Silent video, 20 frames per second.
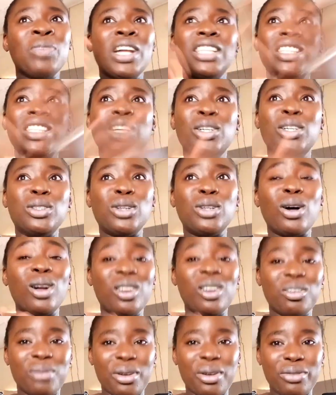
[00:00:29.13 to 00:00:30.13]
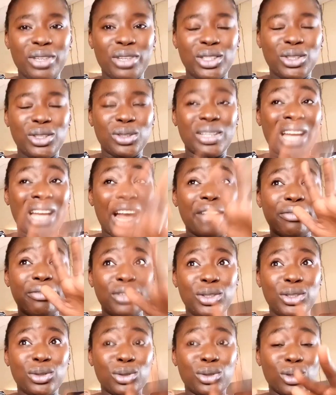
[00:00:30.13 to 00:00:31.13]
Check on all of my videos. I have
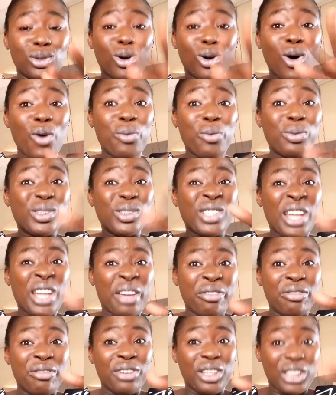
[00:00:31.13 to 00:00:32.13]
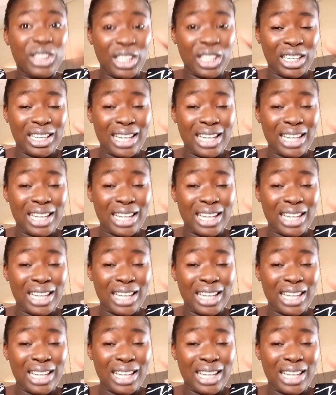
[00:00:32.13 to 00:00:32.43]
videos on almost everything.